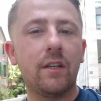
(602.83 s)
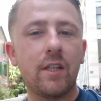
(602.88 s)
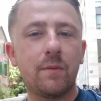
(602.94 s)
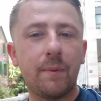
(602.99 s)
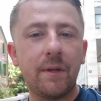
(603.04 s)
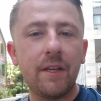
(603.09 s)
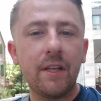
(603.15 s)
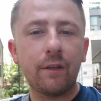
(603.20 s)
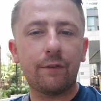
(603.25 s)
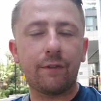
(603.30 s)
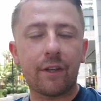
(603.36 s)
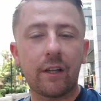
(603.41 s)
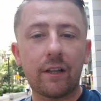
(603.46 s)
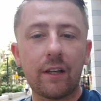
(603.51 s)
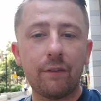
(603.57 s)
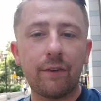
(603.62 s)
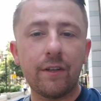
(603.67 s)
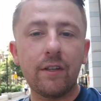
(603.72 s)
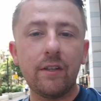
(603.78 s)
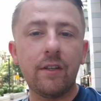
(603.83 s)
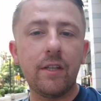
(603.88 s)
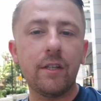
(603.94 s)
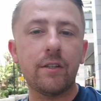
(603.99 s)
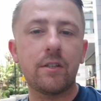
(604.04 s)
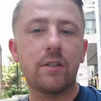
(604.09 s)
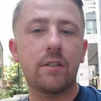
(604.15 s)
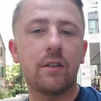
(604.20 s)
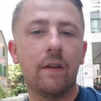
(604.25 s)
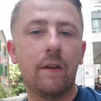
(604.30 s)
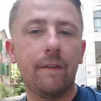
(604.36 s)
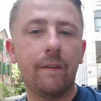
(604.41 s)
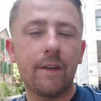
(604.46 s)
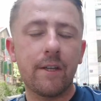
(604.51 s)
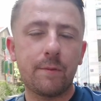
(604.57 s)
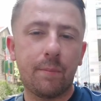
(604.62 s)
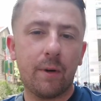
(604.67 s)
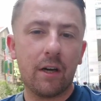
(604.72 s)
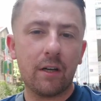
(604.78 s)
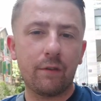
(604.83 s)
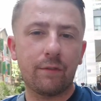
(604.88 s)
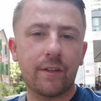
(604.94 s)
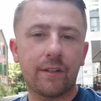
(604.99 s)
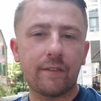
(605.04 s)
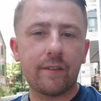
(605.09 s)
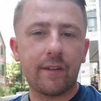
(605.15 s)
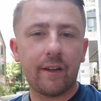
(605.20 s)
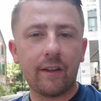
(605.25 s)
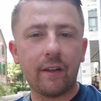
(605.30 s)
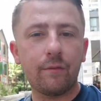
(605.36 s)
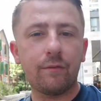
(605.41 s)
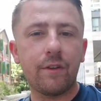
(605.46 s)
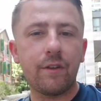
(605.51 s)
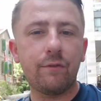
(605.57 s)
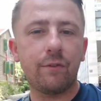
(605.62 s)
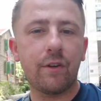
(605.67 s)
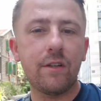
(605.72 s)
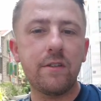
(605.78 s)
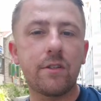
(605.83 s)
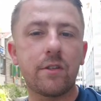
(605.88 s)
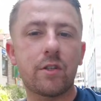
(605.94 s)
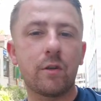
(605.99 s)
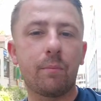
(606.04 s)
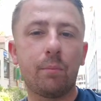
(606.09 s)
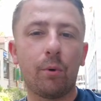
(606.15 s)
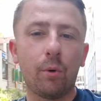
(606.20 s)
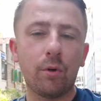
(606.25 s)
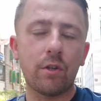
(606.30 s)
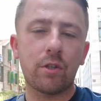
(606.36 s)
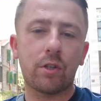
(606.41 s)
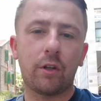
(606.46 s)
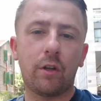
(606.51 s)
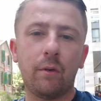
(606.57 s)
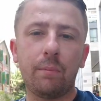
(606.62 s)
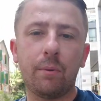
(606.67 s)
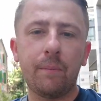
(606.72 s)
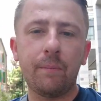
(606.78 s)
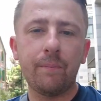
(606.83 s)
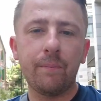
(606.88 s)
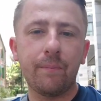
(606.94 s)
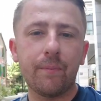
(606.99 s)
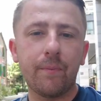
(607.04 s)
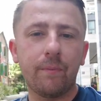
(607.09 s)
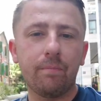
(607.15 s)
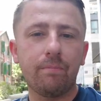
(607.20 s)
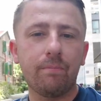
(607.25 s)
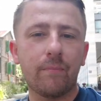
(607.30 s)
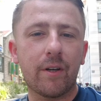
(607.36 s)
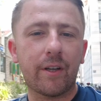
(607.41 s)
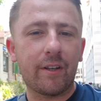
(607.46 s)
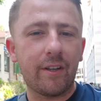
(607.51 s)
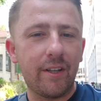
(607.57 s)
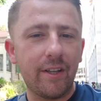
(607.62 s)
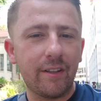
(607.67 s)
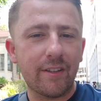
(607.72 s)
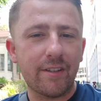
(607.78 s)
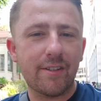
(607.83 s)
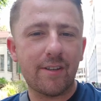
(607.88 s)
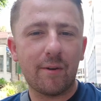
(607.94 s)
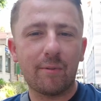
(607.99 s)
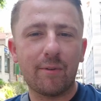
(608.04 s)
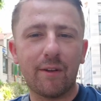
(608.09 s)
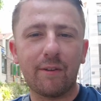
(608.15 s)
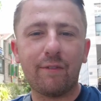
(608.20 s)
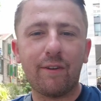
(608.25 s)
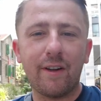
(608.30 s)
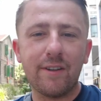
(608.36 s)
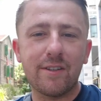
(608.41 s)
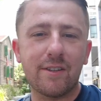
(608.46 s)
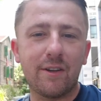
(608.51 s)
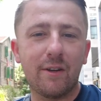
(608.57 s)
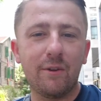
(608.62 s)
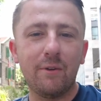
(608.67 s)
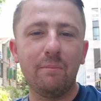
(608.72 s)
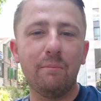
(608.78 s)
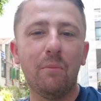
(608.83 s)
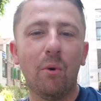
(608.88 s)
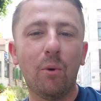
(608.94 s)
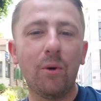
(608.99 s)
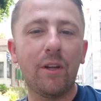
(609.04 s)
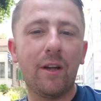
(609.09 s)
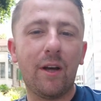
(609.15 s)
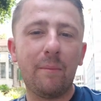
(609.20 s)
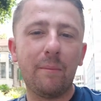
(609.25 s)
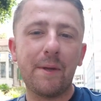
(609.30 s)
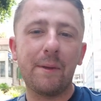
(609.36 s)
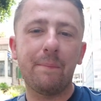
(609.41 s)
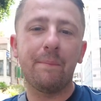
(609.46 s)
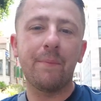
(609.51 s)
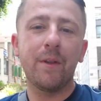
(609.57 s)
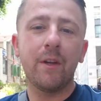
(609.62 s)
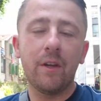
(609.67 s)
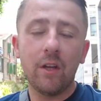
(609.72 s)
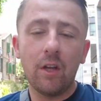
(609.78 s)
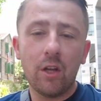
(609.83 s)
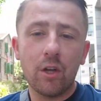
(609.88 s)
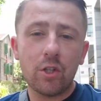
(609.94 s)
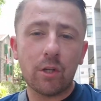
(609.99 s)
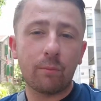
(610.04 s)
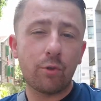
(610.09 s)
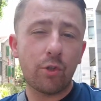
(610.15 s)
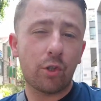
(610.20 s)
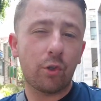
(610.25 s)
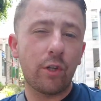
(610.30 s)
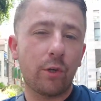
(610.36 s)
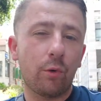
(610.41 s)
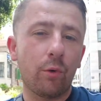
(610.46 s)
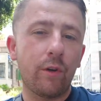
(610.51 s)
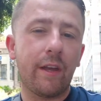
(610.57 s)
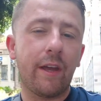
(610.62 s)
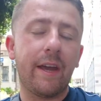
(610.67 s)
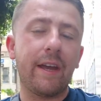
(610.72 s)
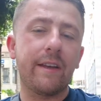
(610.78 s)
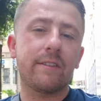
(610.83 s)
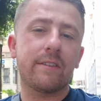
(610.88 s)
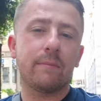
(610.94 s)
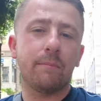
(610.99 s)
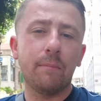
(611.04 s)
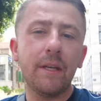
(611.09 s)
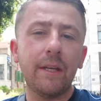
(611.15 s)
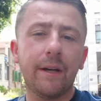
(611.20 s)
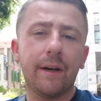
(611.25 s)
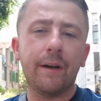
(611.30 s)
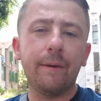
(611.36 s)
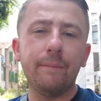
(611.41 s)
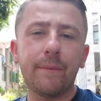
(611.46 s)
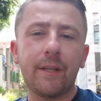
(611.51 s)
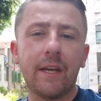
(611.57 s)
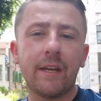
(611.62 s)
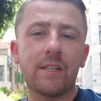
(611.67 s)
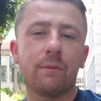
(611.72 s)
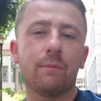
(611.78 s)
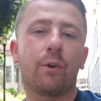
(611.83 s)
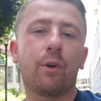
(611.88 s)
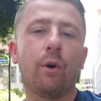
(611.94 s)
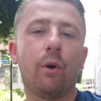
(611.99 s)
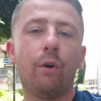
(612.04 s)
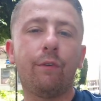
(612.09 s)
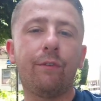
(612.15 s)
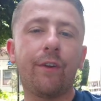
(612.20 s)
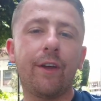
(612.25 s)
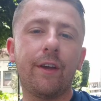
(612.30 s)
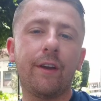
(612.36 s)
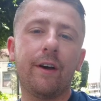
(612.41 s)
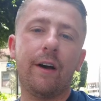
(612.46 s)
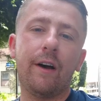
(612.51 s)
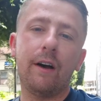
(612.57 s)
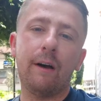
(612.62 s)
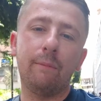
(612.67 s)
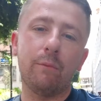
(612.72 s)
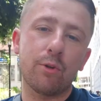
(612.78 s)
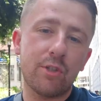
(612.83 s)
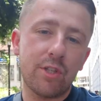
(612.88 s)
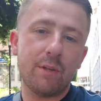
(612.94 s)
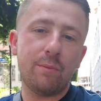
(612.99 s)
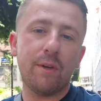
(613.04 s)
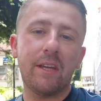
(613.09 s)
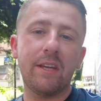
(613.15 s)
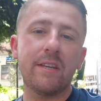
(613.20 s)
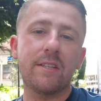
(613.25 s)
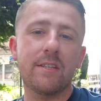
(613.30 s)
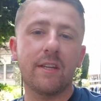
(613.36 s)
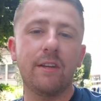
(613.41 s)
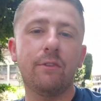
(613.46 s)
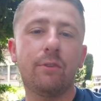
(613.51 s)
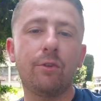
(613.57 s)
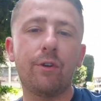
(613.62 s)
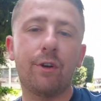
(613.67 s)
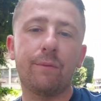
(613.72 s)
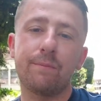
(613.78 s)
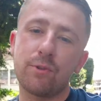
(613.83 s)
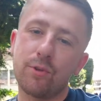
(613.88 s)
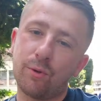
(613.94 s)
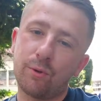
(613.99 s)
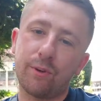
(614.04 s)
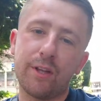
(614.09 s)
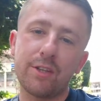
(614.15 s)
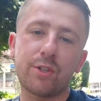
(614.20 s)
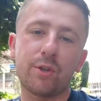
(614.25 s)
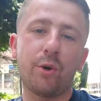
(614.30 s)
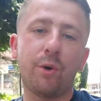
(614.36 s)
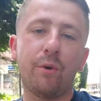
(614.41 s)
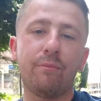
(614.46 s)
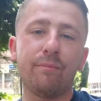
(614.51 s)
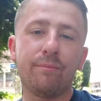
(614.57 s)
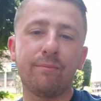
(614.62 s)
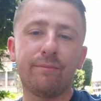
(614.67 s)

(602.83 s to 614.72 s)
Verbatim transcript: He's been here for 11 years. He's part of the Tel Aviv Rangers Supporters Club. I can hear the Celtic fans now moaning at me. So I'm just going to go ahead, meet him, get some coffee, and we'll see what he's saying to it. So let's go.